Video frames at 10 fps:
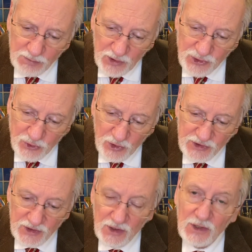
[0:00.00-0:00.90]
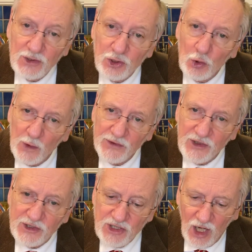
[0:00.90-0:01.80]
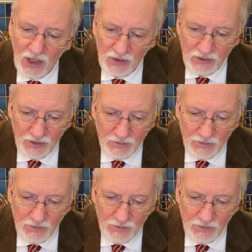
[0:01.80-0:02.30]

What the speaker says: mistress, to greet the child.